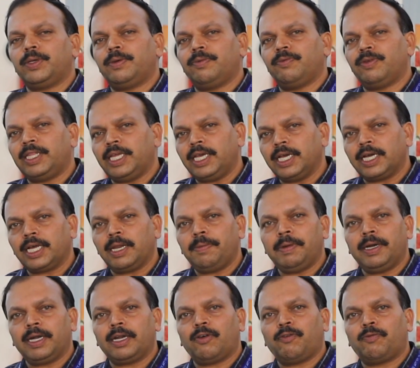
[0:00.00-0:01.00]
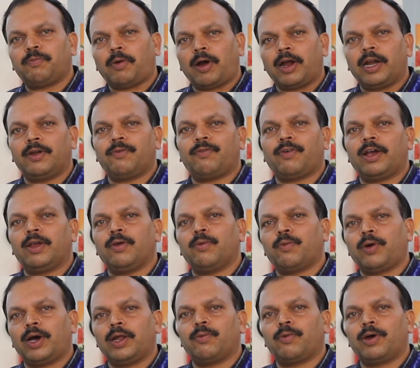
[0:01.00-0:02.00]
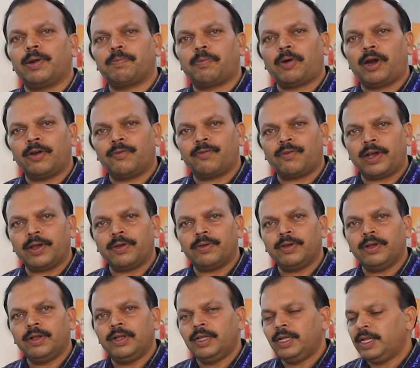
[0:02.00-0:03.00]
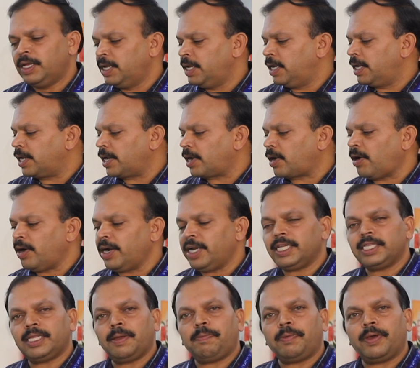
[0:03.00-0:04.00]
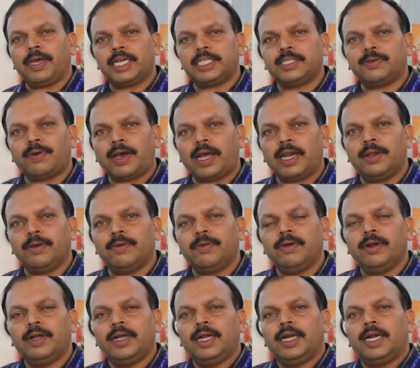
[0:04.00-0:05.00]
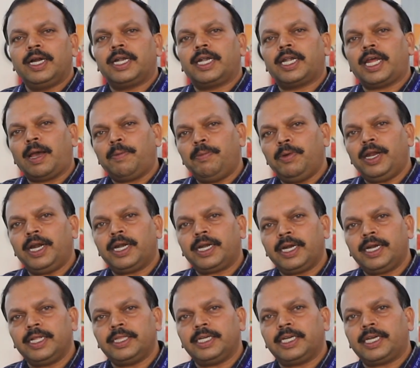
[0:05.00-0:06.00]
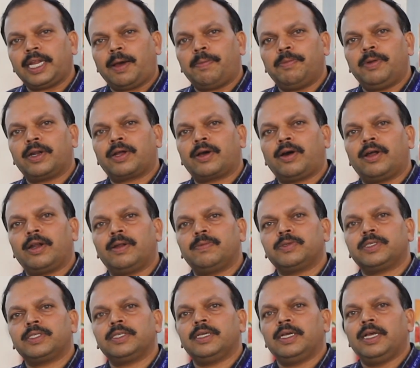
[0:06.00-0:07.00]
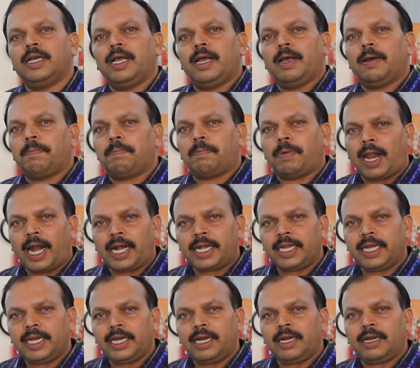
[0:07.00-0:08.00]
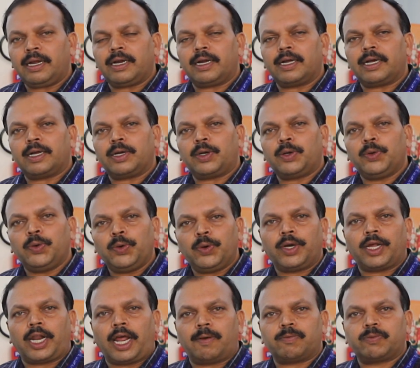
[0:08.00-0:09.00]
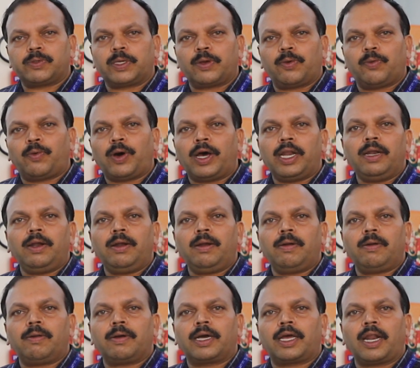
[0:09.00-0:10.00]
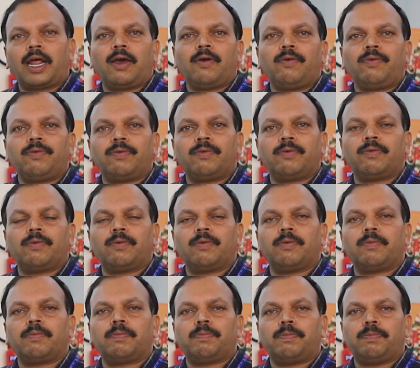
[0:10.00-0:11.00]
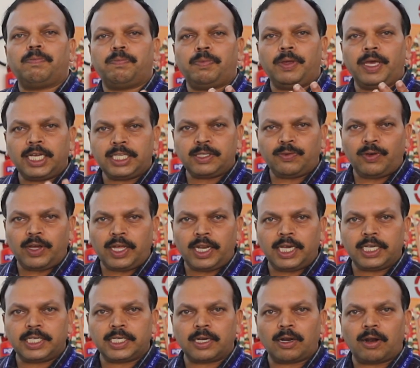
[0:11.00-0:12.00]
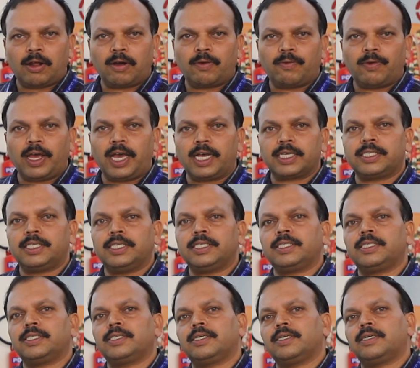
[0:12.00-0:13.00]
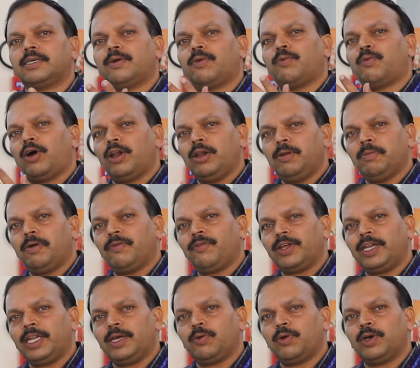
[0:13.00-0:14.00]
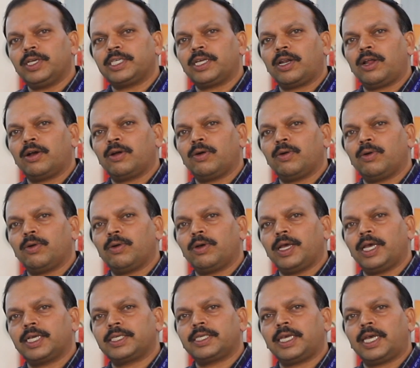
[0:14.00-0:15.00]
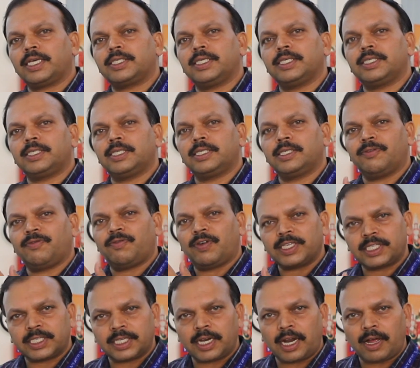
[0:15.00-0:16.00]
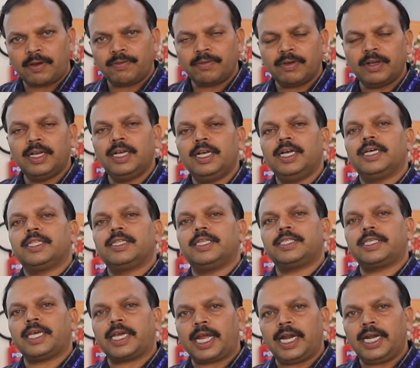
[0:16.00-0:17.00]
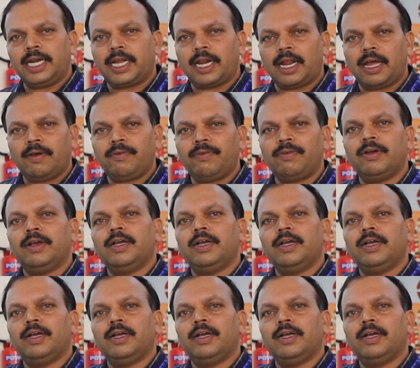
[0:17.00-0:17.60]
with the increment of 0.5, 1, 1.5, recording the pH value, tabulated in the tabular columns, plotting two graphs, one graph pH variation along y-axis, volume of NaOH along x-axis in the first graph, the second graph